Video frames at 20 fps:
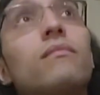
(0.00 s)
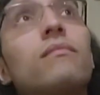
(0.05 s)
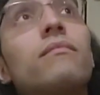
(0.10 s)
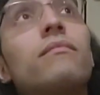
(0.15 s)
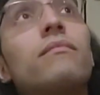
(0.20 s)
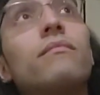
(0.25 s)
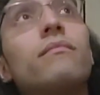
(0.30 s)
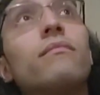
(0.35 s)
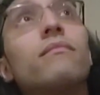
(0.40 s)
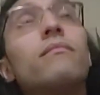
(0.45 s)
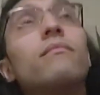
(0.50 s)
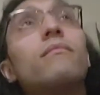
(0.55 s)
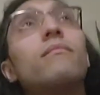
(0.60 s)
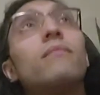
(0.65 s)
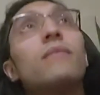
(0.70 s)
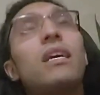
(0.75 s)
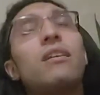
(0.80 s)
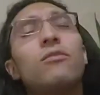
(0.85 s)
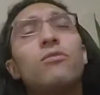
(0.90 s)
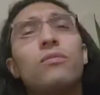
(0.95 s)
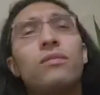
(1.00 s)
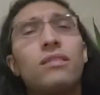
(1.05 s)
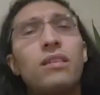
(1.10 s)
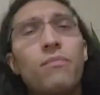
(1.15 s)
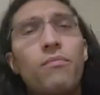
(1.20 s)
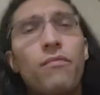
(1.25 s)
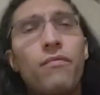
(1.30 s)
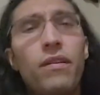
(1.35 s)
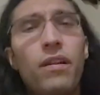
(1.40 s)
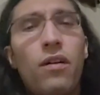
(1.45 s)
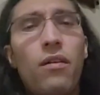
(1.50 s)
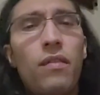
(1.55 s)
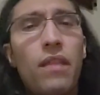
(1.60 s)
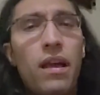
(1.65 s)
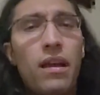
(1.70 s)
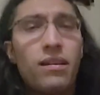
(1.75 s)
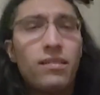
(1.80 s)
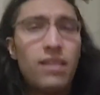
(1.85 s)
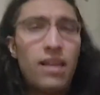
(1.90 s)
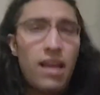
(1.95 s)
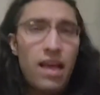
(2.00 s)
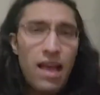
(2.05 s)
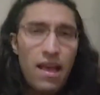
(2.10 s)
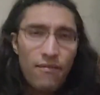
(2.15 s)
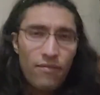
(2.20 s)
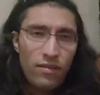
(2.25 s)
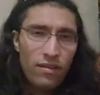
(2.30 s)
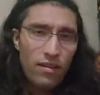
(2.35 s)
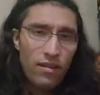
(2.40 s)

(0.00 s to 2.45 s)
I'll do a separate video on that because I have